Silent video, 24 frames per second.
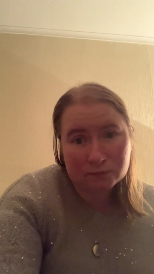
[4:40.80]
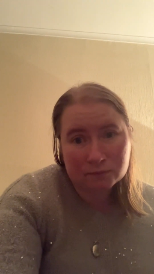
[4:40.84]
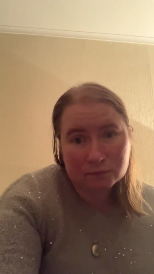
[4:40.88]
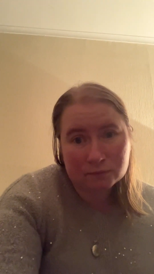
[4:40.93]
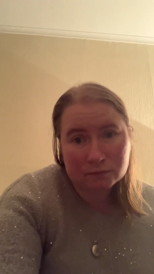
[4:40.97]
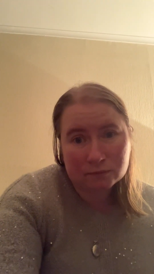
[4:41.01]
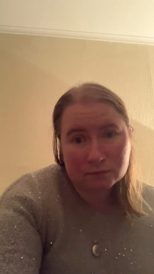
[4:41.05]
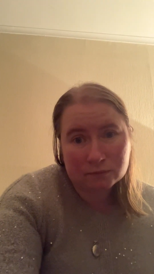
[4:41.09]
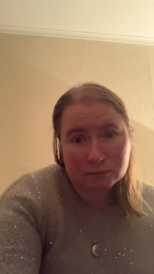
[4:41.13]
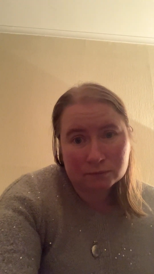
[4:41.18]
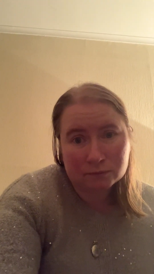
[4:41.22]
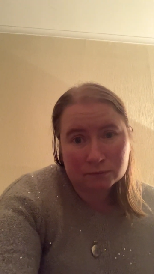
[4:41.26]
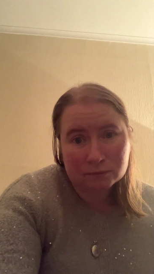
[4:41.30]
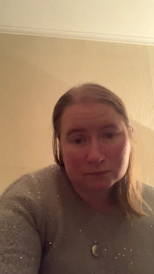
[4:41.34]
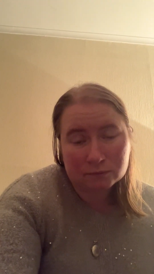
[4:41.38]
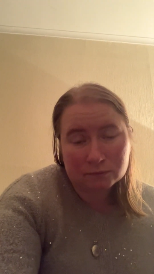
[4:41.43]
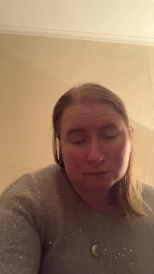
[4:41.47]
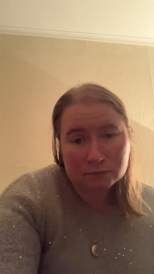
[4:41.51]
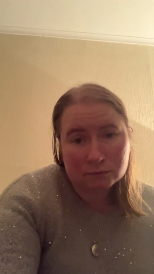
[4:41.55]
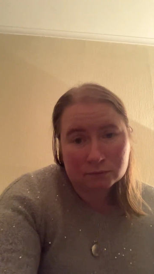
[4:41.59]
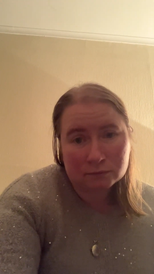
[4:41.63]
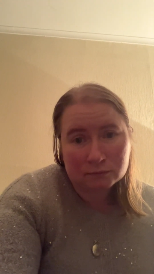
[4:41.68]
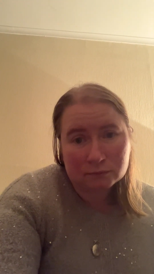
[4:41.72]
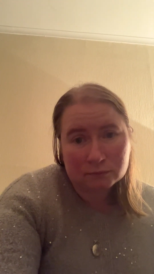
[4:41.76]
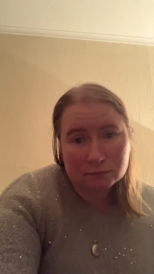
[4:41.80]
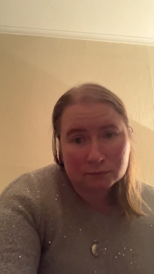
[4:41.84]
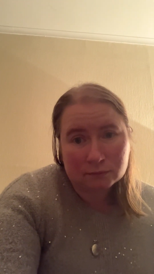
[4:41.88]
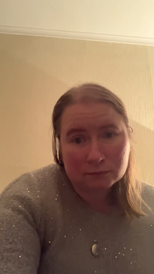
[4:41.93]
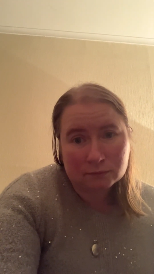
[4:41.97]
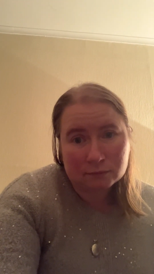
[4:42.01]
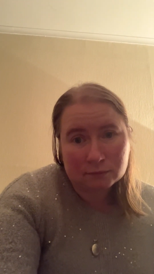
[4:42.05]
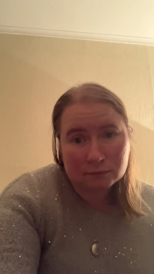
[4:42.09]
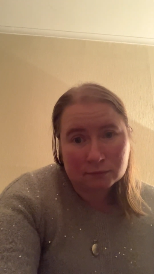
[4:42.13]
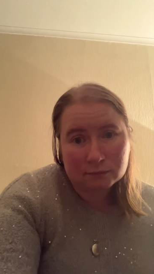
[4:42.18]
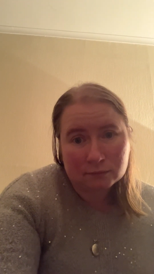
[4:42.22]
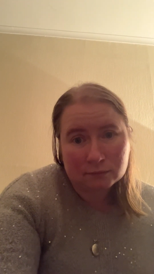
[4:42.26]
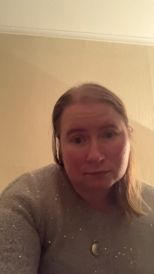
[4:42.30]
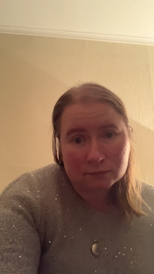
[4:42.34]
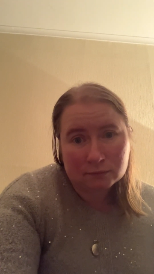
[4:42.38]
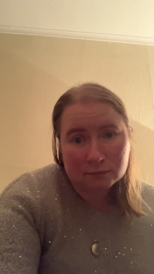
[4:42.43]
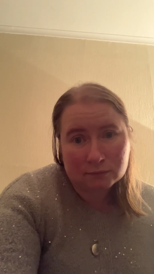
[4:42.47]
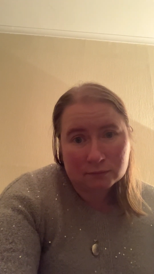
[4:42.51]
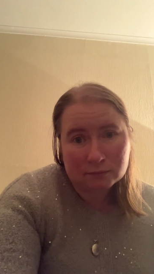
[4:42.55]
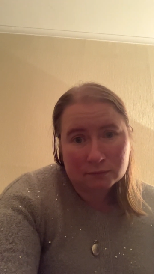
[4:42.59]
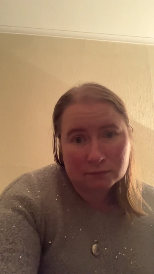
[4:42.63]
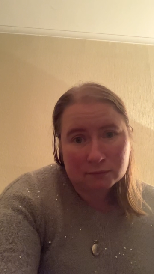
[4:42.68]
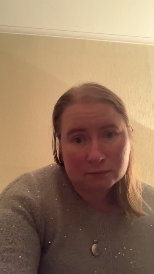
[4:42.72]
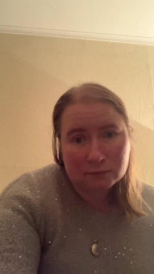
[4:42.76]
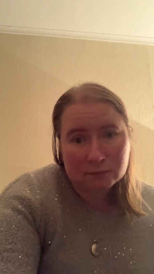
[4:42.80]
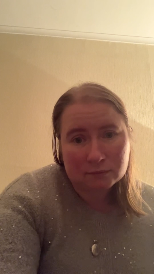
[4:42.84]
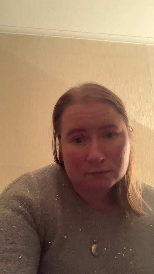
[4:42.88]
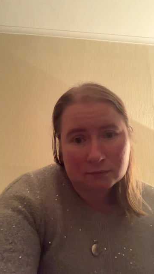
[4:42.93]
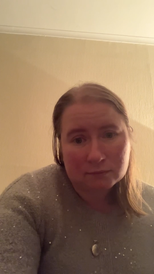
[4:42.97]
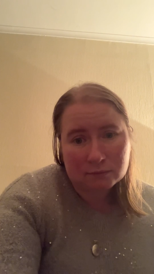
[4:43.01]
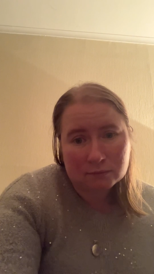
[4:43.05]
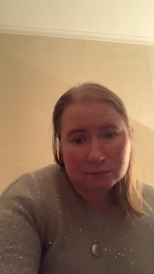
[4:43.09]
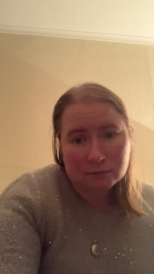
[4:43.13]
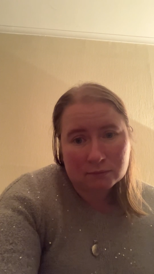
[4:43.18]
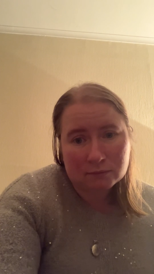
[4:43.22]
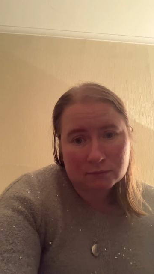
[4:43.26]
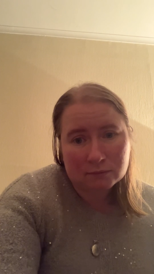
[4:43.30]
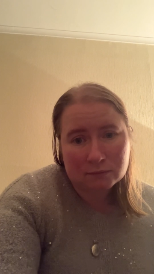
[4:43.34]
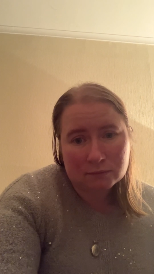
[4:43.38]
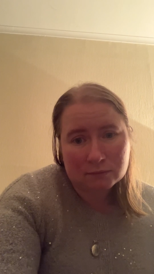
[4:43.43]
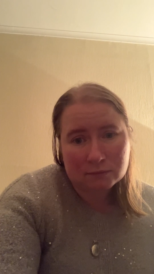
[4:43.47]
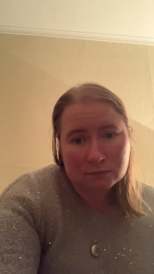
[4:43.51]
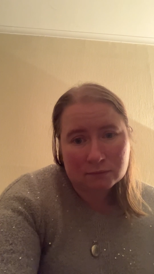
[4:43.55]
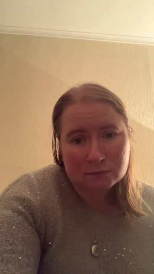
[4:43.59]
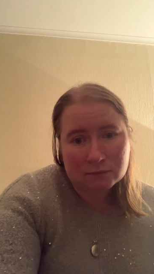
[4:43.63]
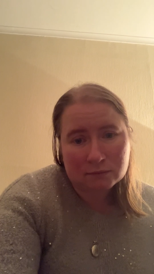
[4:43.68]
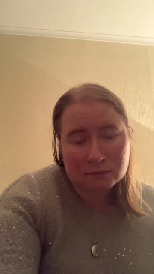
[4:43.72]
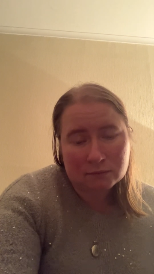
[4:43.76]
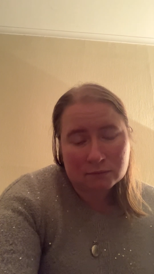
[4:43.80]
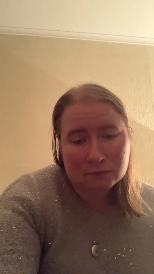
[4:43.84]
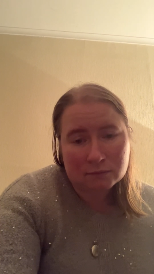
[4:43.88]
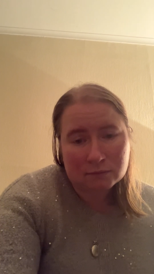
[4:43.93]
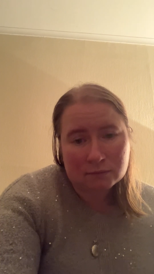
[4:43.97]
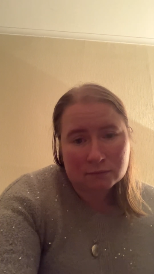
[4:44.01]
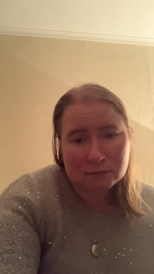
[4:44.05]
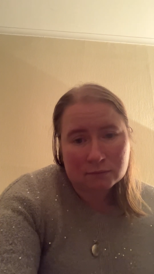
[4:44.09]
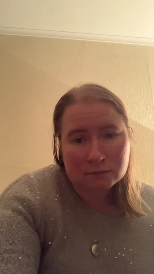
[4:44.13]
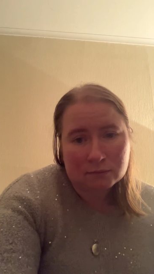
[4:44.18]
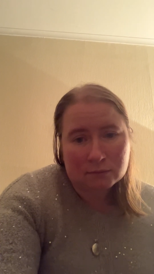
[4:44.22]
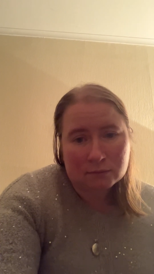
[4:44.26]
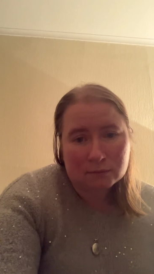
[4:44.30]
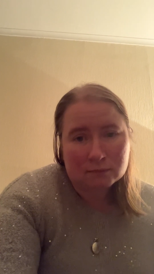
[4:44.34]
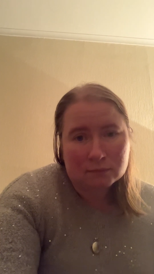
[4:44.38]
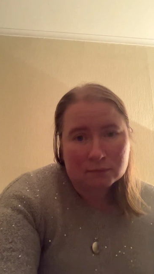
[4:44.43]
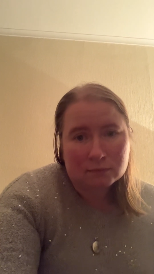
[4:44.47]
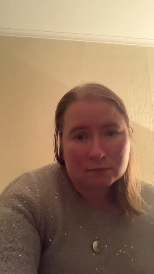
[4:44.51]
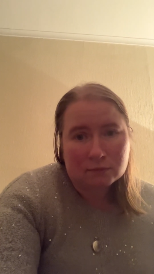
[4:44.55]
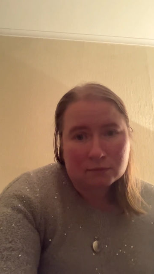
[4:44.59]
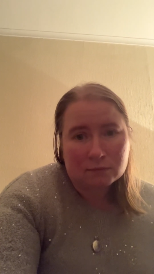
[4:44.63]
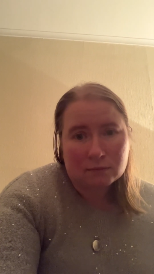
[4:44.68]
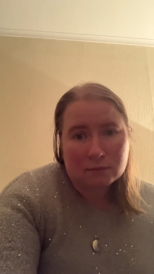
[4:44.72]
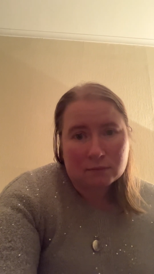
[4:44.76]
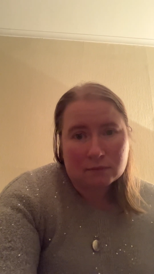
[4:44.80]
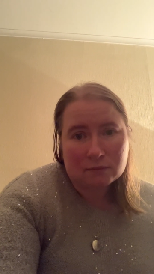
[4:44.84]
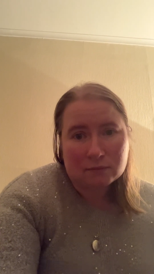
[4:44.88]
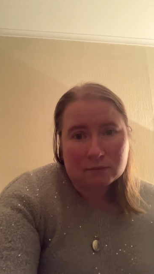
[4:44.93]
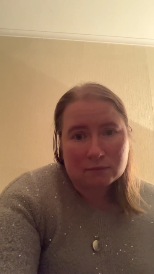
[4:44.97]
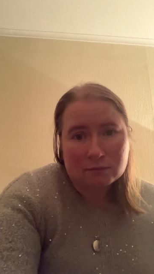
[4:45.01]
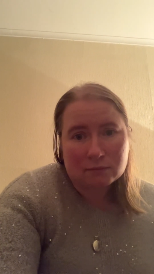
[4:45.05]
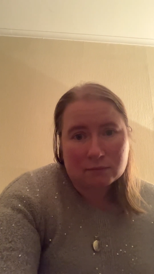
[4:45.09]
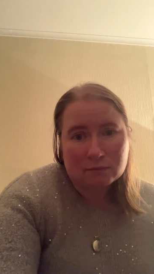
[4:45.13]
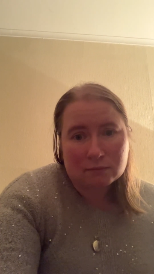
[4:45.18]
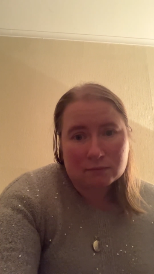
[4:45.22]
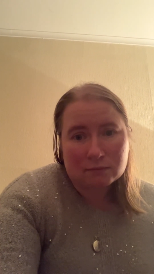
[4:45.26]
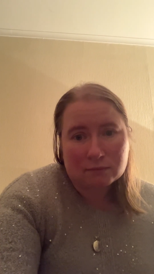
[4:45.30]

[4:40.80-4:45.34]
Nobody speaks.